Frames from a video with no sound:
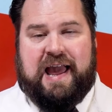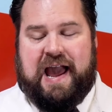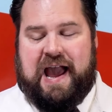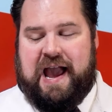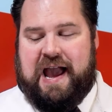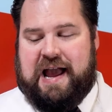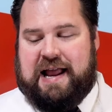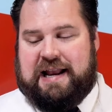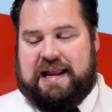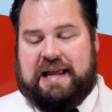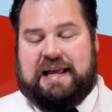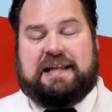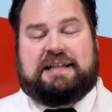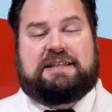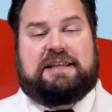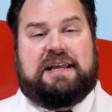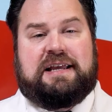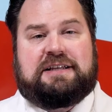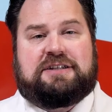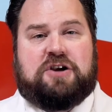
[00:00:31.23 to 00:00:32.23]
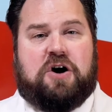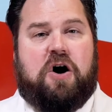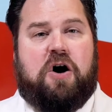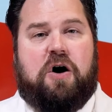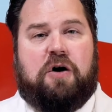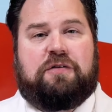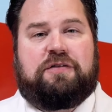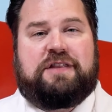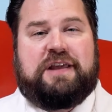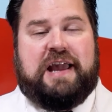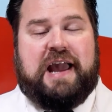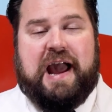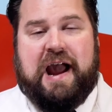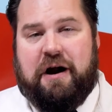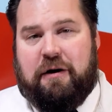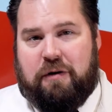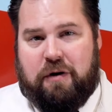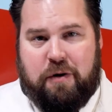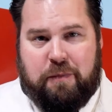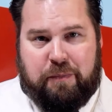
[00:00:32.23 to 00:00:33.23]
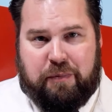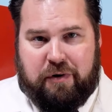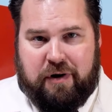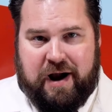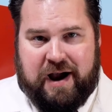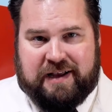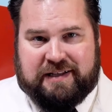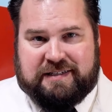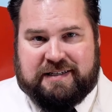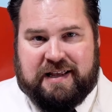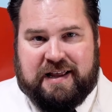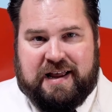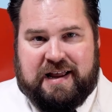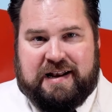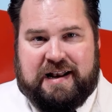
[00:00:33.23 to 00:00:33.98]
and it is called the Aeropress.